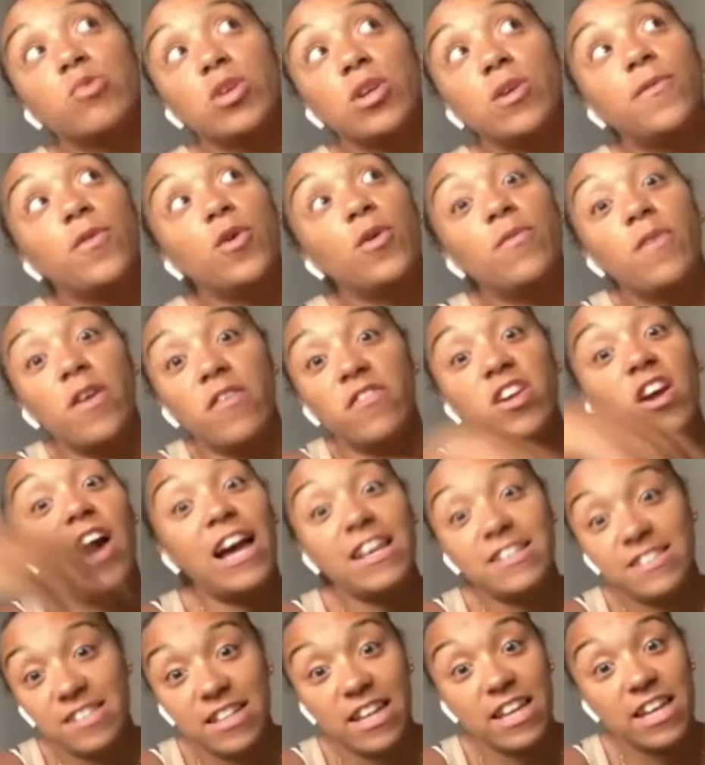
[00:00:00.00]
where you feel very
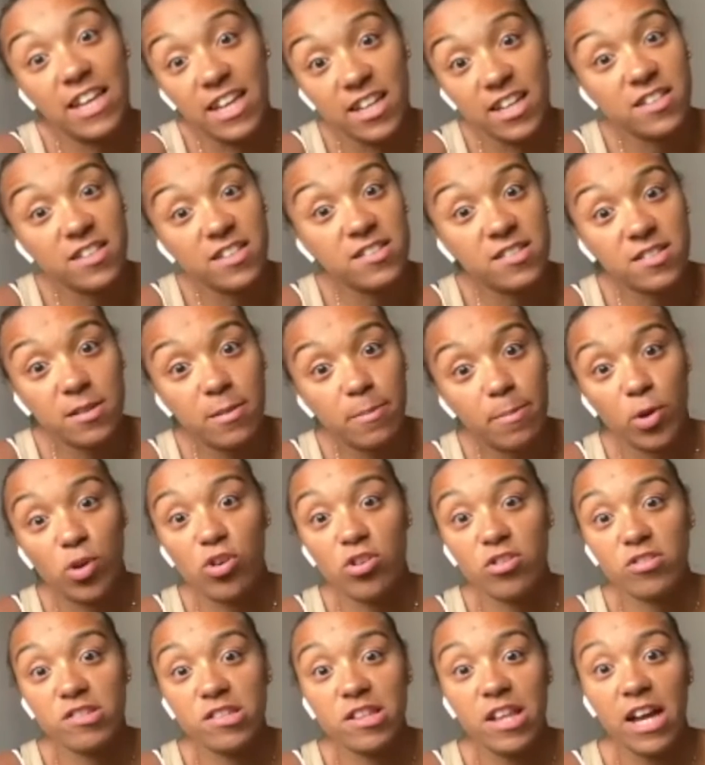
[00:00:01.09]
isolated
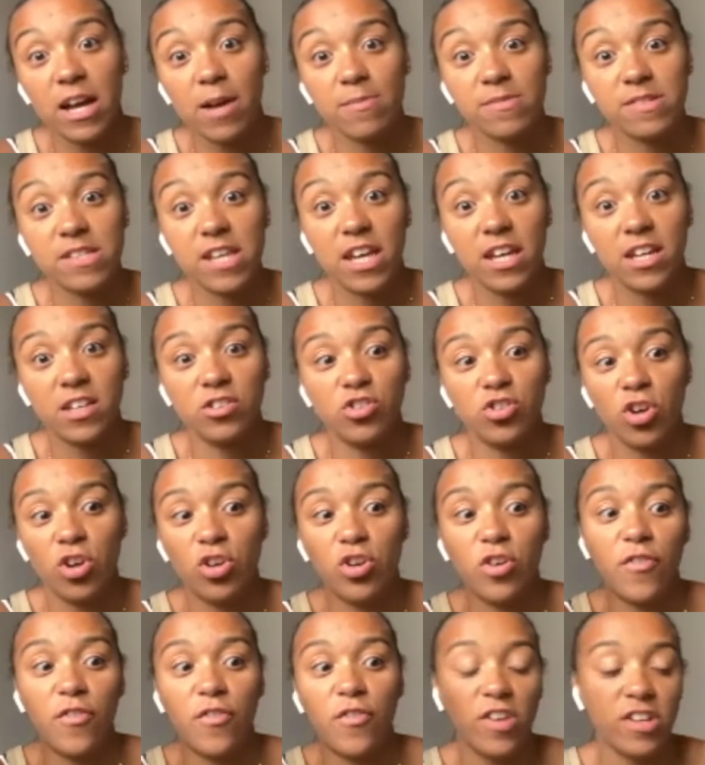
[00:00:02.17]
because, like I'm saying,
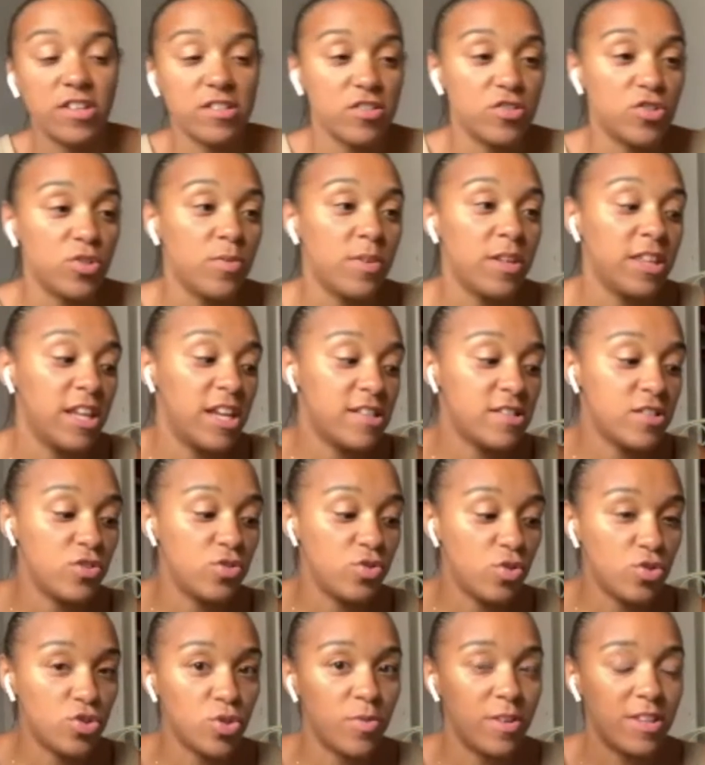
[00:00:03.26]
your friends are doing this and
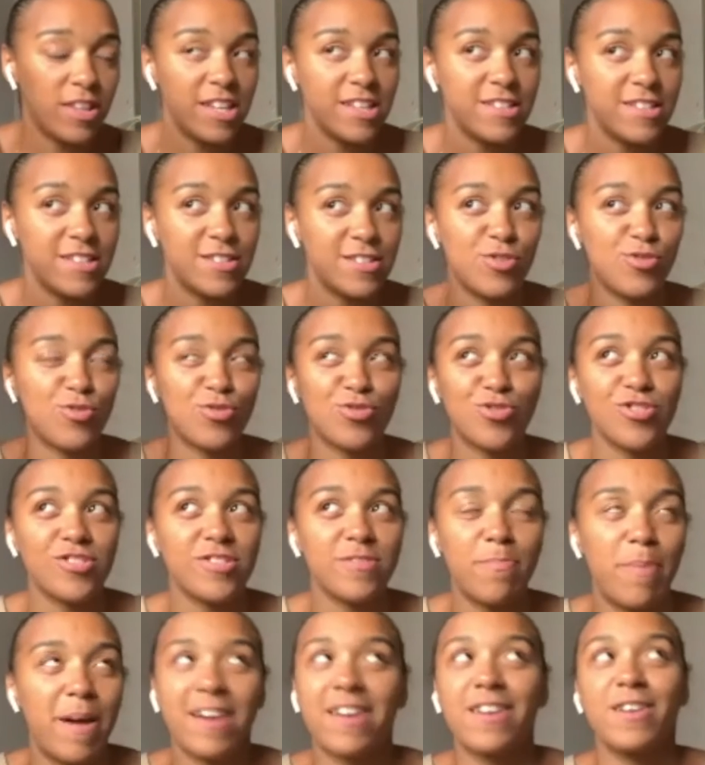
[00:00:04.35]
you're doing this and you're just
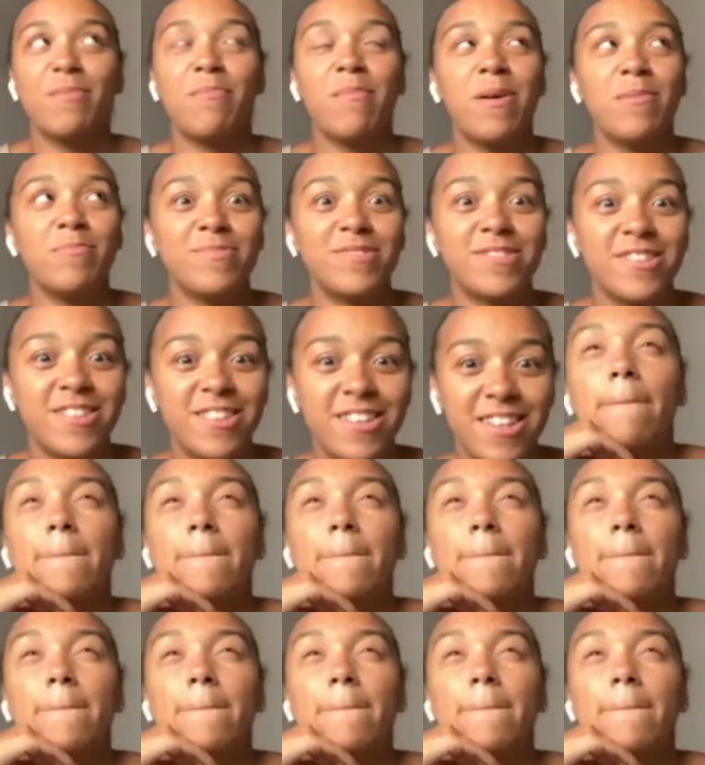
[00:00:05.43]
back at your mum's.